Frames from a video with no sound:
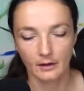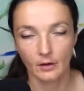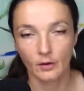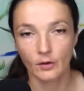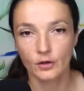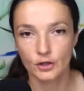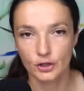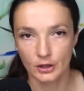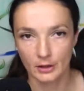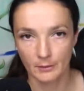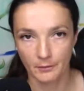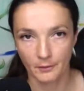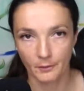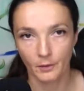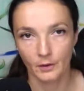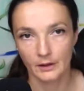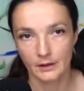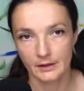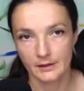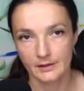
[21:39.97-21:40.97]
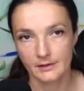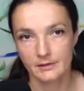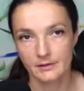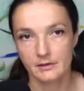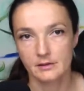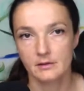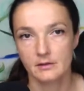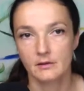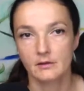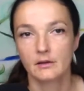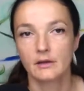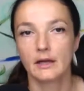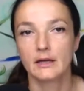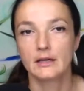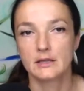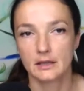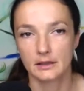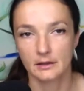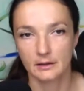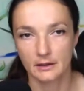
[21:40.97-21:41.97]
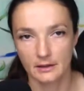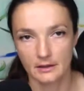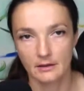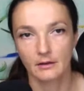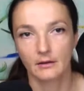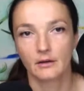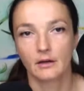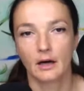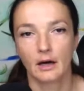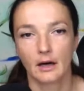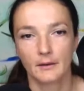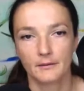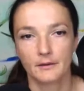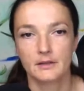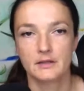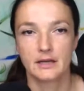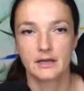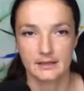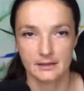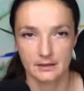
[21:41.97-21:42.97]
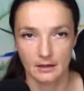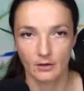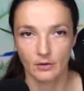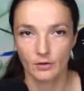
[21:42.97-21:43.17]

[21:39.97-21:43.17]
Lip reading: Earthship they did the testing.